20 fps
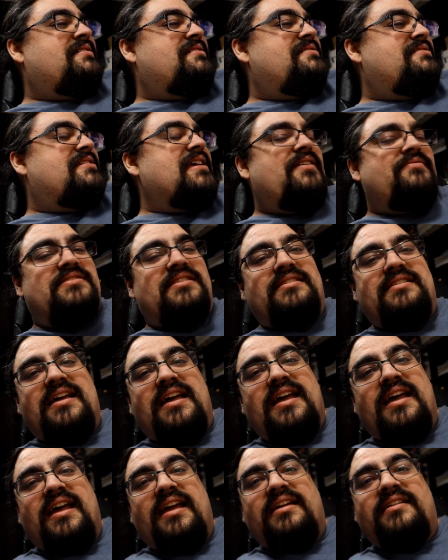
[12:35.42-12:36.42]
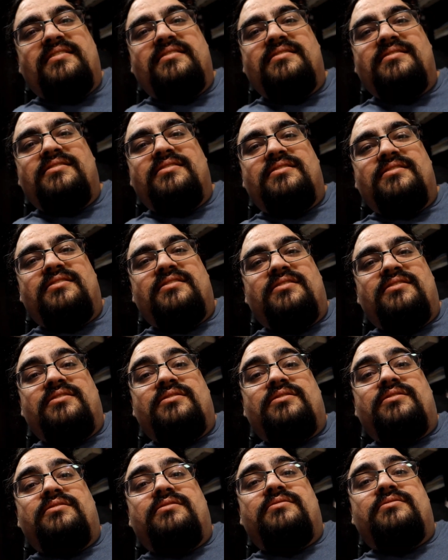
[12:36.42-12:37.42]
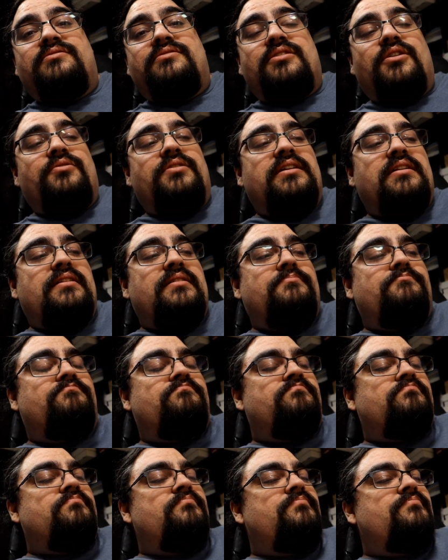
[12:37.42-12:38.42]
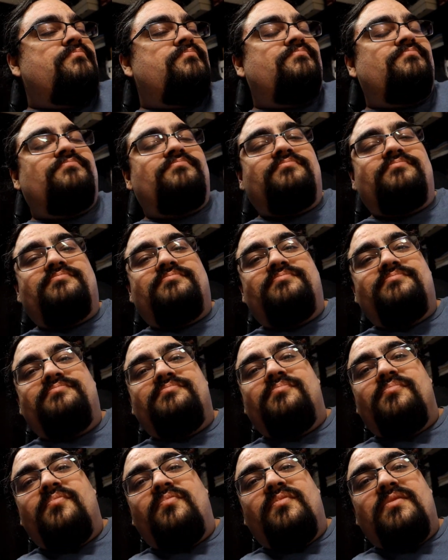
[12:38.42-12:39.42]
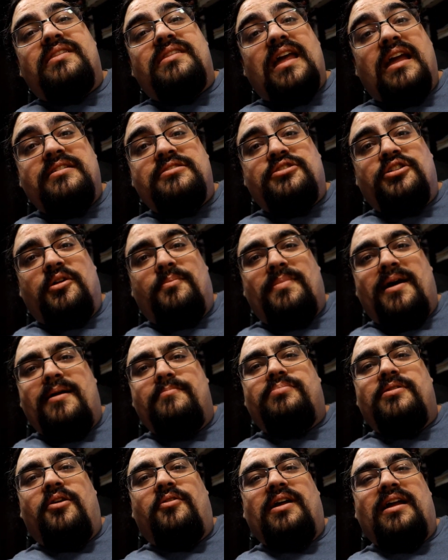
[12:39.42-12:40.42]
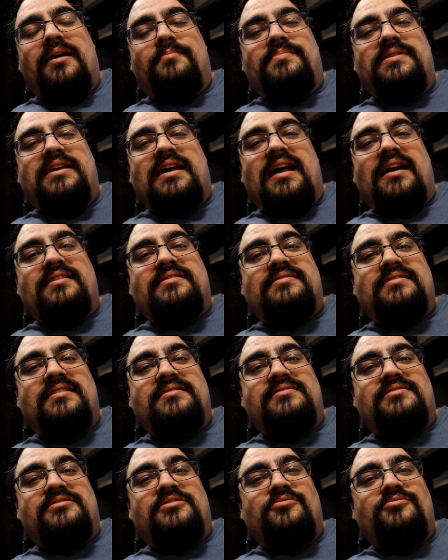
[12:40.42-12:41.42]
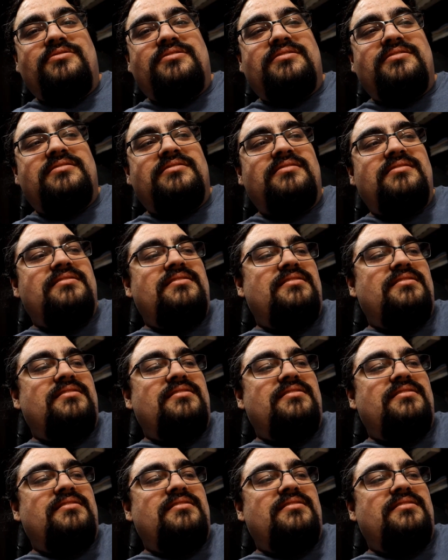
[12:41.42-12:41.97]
Saves the day. Tony thanks her by blowing up the excess suits.